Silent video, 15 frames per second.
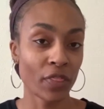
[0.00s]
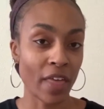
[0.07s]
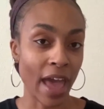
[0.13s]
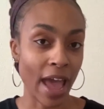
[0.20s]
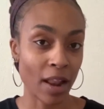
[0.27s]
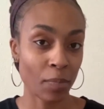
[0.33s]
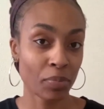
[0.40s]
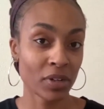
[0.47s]

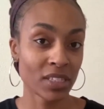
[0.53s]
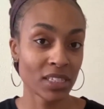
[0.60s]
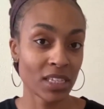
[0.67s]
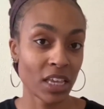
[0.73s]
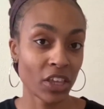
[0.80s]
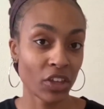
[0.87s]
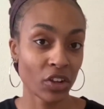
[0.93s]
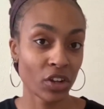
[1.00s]
that
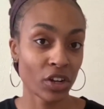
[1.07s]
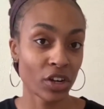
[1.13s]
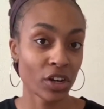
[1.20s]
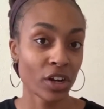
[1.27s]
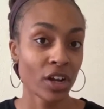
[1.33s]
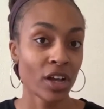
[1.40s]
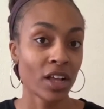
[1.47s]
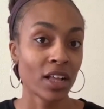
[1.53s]

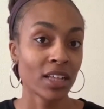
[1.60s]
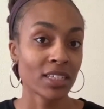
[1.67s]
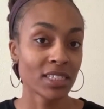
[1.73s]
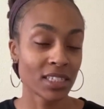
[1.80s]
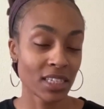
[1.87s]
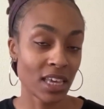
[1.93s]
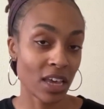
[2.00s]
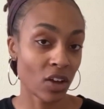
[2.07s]
particular
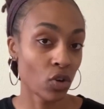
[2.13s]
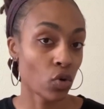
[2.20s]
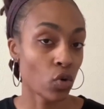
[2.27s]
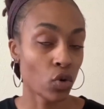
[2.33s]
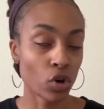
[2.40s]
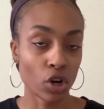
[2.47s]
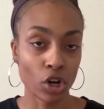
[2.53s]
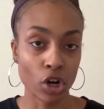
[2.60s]
skill
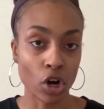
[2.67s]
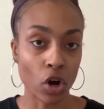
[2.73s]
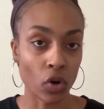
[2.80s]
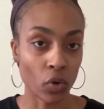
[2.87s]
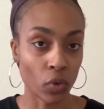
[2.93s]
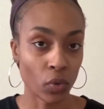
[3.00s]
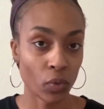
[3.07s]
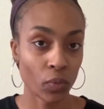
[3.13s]
or
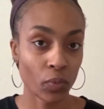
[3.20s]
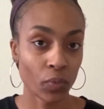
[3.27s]
goal.